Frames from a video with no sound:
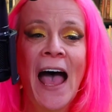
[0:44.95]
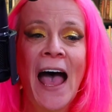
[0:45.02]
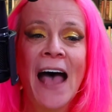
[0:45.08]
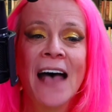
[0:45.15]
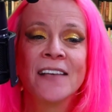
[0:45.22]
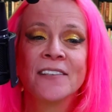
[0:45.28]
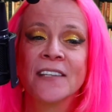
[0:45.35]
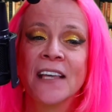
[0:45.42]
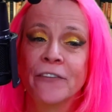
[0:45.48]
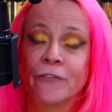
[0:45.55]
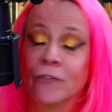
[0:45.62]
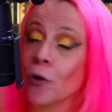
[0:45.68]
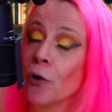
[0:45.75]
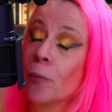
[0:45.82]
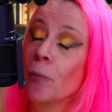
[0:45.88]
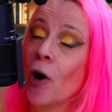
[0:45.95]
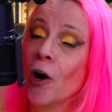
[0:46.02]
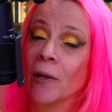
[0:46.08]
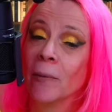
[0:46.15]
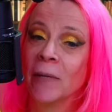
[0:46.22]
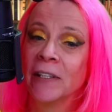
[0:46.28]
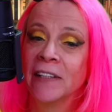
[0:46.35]
as a floor
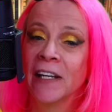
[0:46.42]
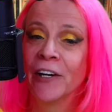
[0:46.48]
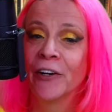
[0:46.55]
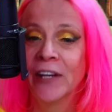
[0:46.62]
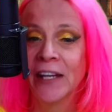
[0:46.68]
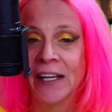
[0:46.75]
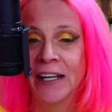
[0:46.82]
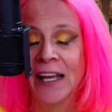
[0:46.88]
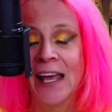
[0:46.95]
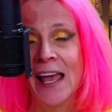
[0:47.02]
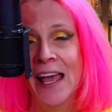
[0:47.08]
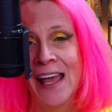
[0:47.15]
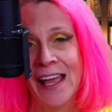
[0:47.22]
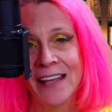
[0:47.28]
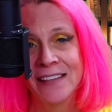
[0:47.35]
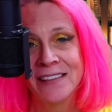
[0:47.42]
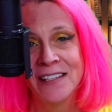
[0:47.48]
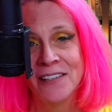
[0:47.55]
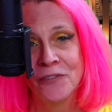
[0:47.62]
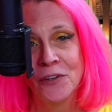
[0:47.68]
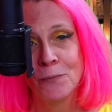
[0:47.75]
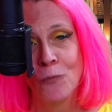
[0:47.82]
parliamentarian and
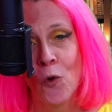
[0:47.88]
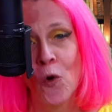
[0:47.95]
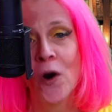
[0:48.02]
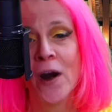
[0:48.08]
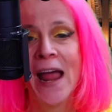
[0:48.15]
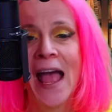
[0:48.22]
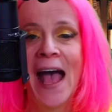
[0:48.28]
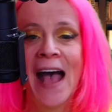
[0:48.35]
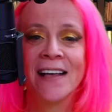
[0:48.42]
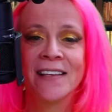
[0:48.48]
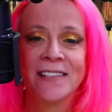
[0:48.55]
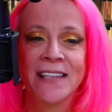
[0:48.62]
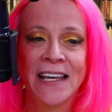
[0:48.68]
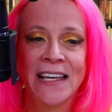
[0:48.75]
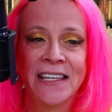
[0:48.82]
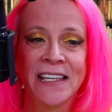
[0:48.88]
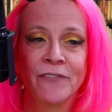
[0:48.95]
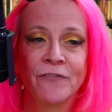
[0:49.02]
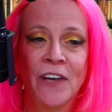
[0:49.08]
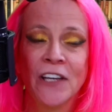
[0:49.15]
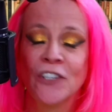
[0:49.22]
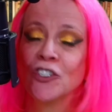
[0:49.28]
even more as a
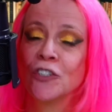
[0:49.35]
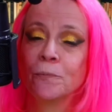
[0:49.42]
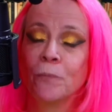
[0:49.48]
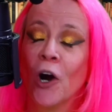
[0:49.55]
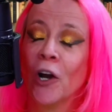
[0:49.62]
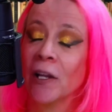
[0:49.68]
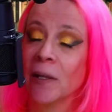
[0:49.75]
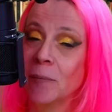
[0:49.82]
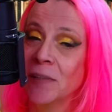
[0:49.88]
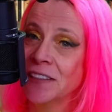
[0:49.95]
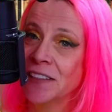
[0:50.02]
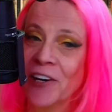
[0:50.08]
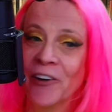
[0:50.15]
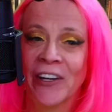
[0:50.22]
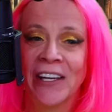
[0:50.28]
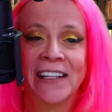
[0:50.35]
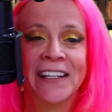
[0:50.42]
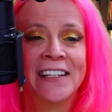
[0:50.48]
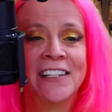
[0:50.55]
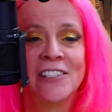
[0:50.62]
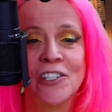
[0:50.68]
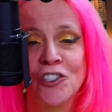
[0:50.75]
convention parliamentarian,
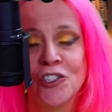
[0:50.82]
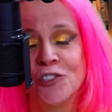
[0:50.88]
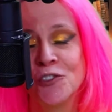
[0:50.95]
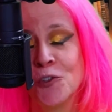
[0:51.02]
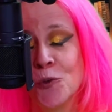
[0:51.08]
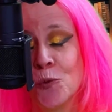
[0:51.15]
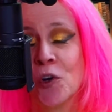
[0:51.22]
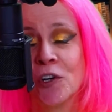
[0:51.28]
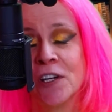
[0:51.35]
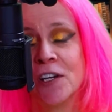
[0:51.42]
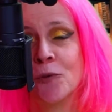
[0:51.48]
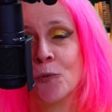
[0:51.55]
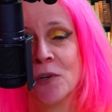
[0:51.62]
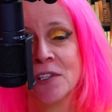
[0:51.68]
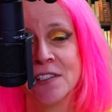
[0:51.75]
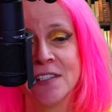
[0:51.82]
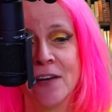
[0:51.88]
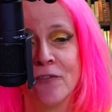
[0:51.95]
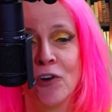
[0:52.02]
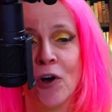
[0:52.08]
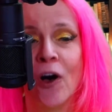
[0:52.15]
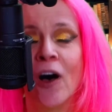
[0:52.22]
in addition to working with
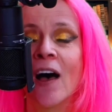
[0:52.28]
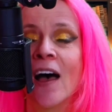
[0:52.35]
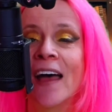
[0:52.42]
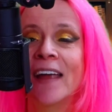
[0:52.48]
several